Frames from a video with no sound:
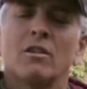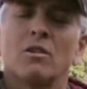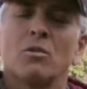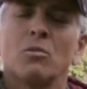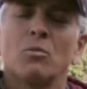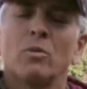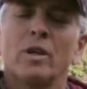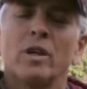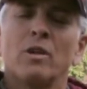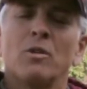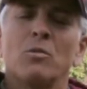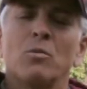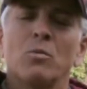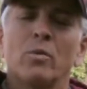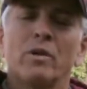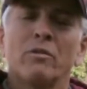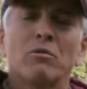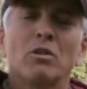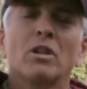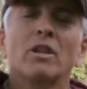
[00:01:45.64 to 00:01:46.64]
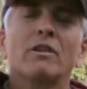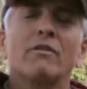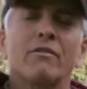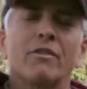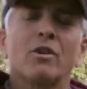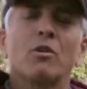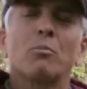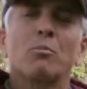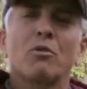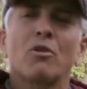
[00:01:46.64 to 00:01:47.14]
we really
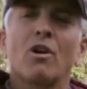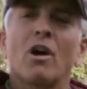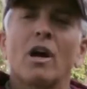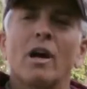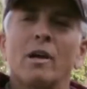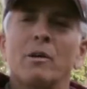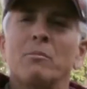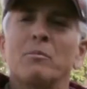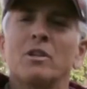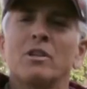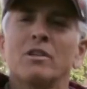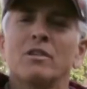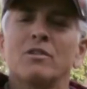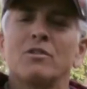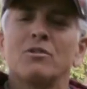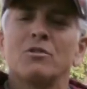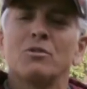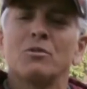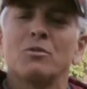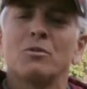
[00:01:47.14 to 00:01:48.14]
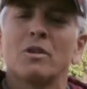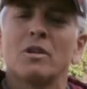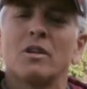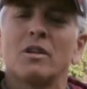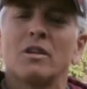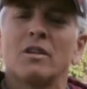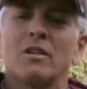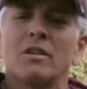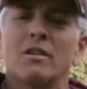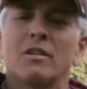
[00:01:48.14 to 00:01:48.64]
feel primed
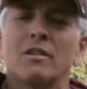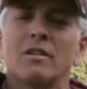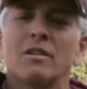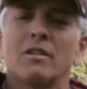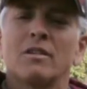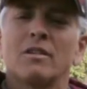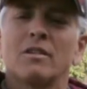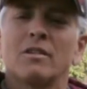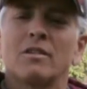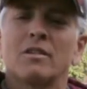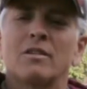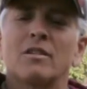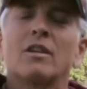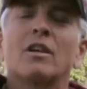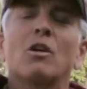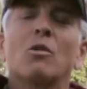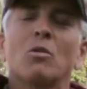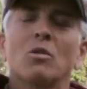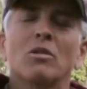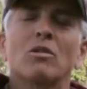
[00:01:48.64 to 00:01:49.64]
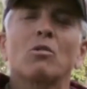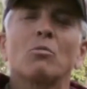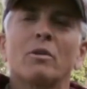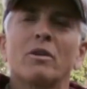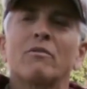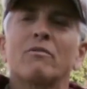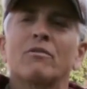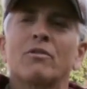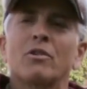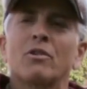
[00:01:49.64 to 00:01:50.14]
to go a little
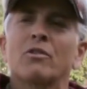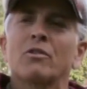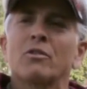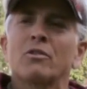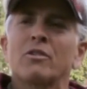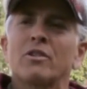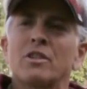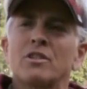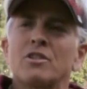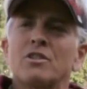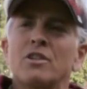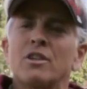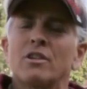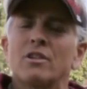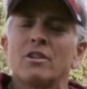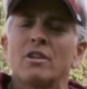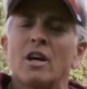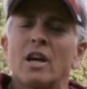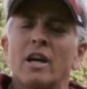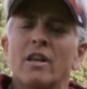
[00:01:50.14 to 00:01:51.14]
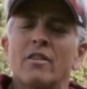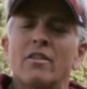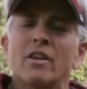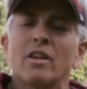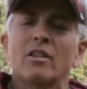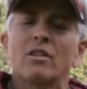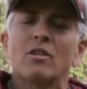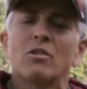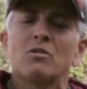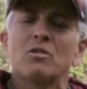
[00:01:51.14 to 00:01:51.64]
bit further this year. I
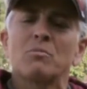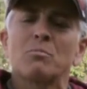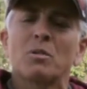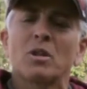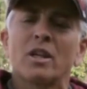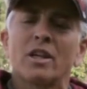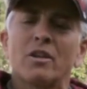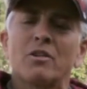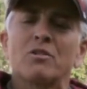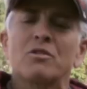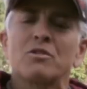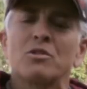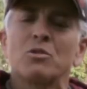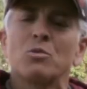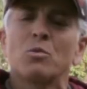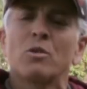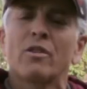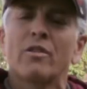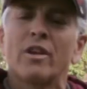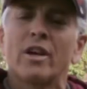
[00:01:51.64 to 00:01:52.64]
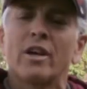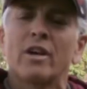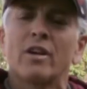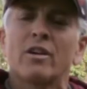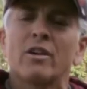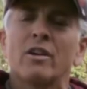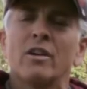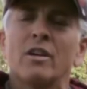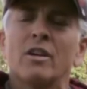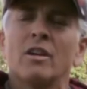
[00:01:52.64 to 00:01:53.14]
think those players who were
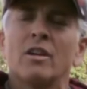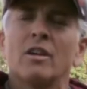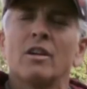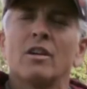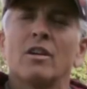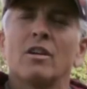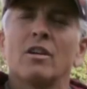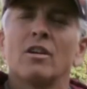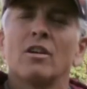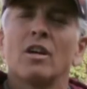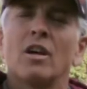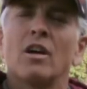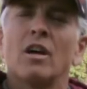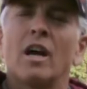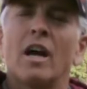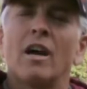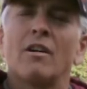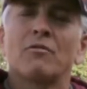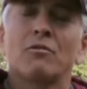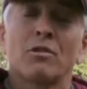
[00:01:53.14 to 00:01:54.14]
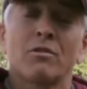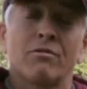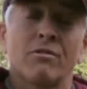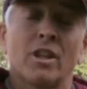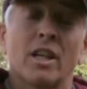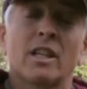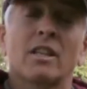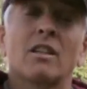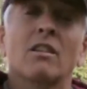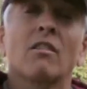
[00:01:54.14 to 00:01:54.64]
there have
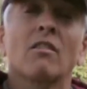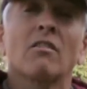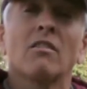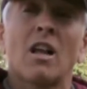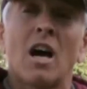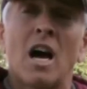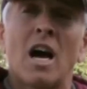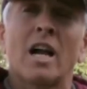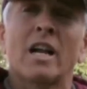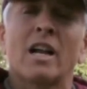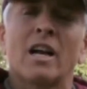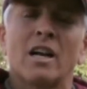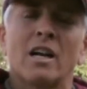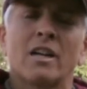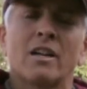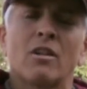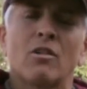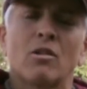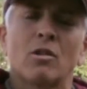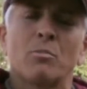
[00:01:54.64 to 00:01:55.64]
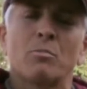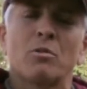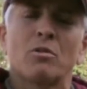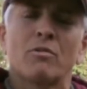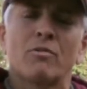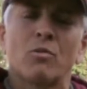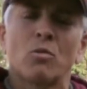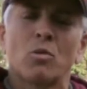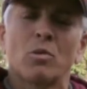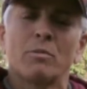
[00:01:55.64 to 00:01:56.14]
reflected a lot on our
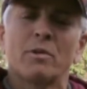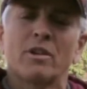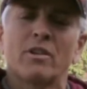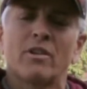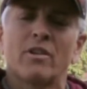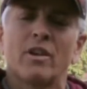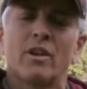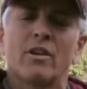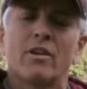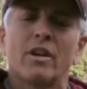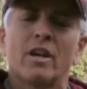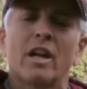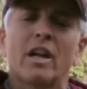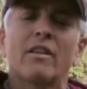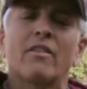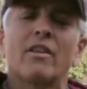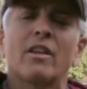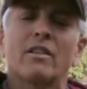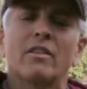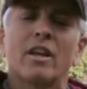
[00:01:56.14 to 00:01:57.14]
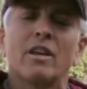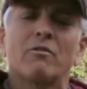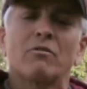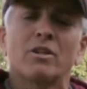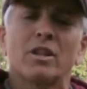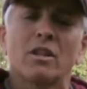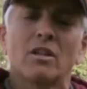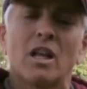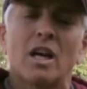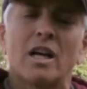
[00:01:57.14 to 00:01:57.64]
performance there, and I think they
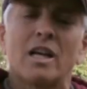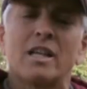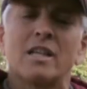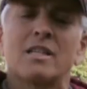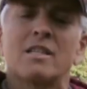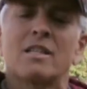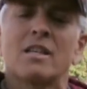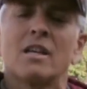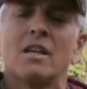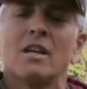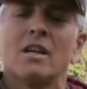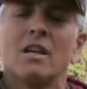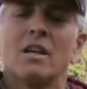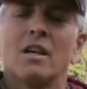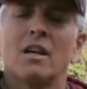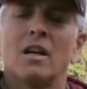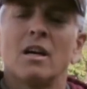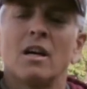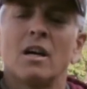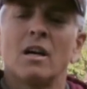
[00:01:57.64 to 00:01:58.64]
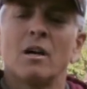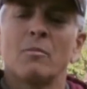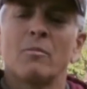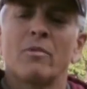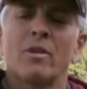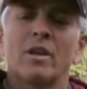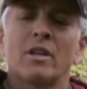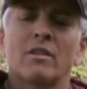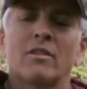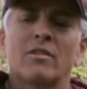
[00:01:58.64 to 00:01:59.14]
realize
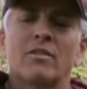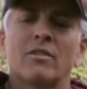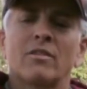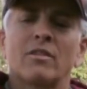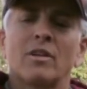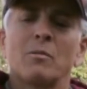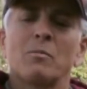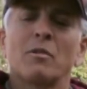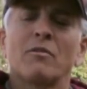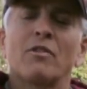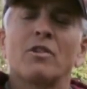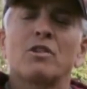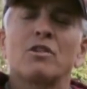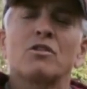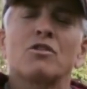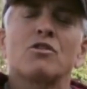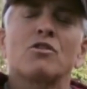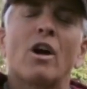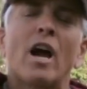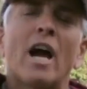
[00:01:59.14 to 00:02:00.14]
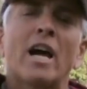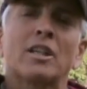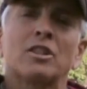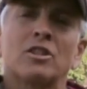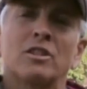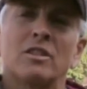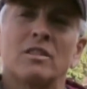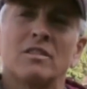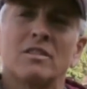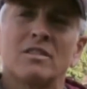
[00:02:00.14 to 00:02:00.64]
that some of the
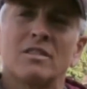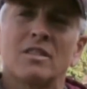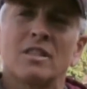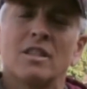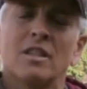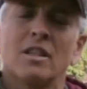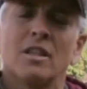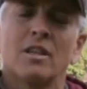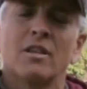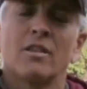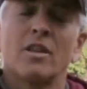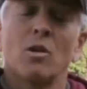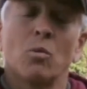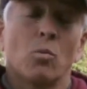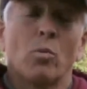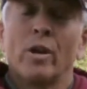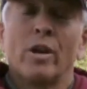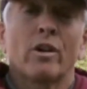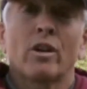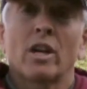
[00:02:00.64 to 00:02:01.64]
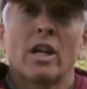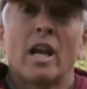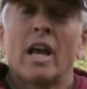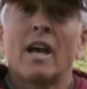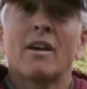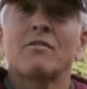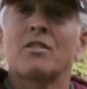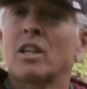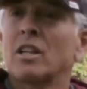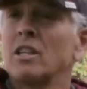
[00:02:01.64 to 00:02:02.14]
distractions that we are going to
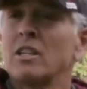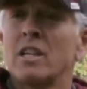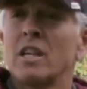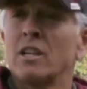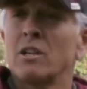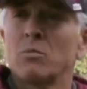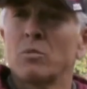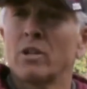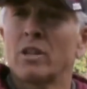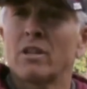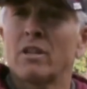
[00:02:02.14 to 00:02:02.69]
have to contend with